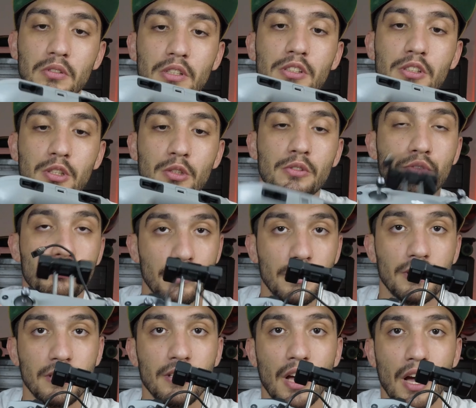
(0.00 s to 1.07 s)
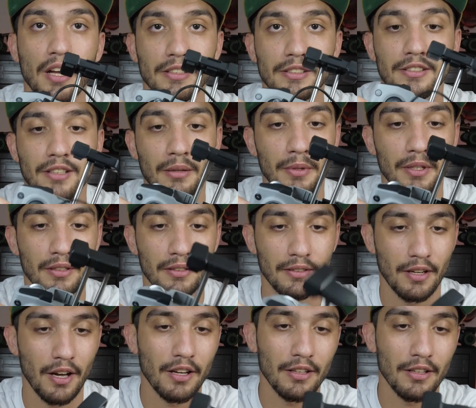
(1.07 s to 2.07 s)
This looks really nice. I mean,